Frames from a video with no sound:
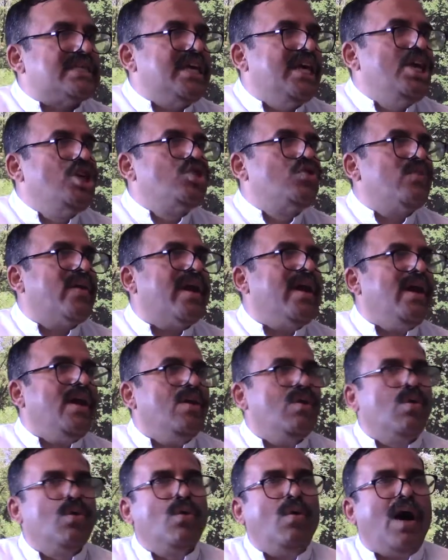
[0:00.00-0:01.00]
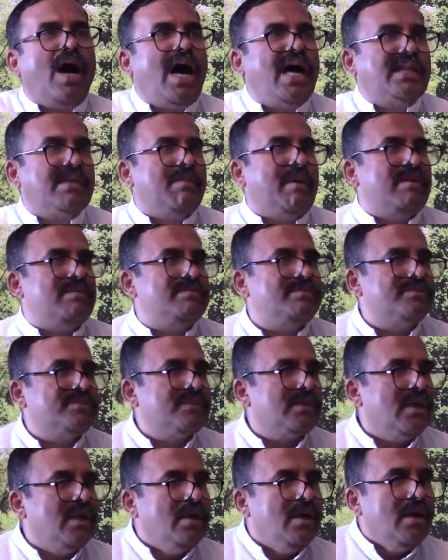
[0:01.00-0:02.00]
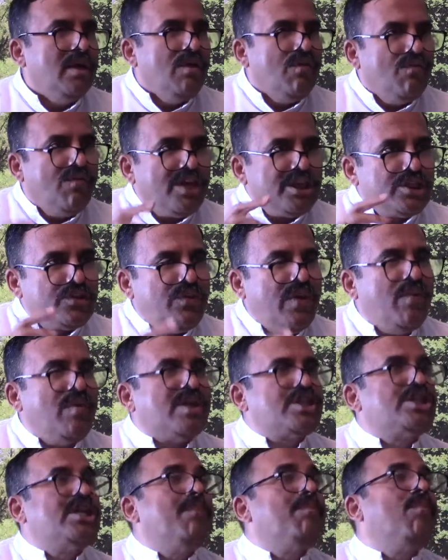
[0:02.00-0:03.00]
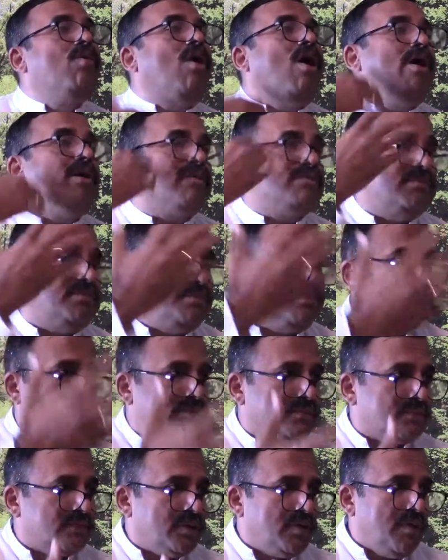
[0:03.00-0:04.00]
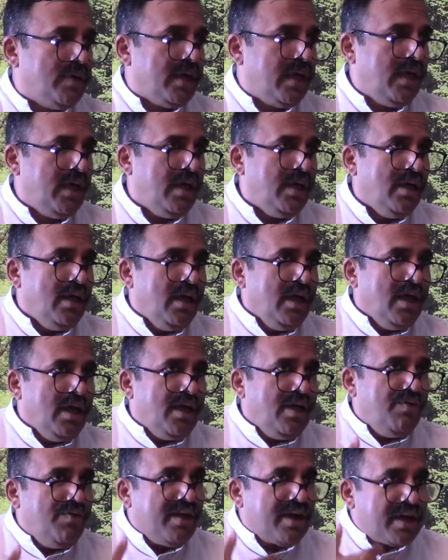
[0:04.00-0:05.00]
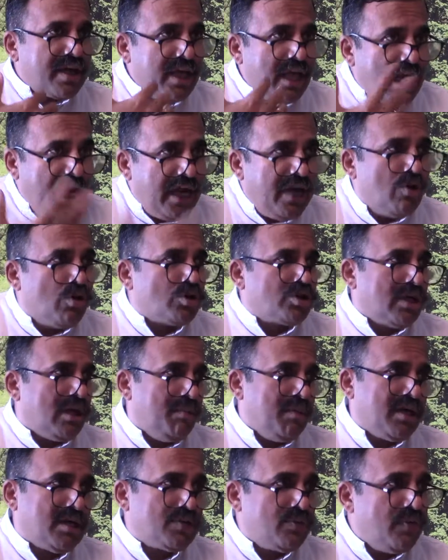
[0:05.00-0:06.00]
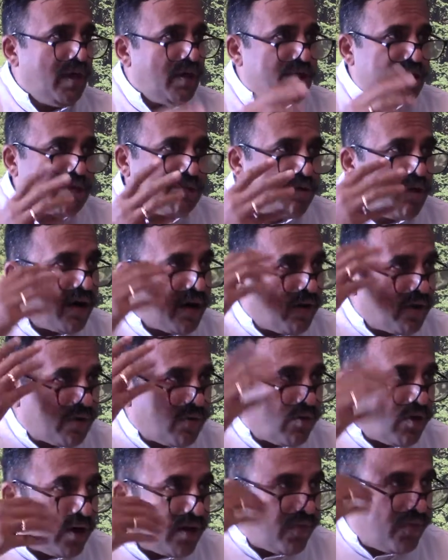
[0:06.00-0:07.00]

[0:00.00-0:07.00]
Ishvara, Guru, Atma. First we worship God. Okay, if you are really devotional, because we worship God out of a lot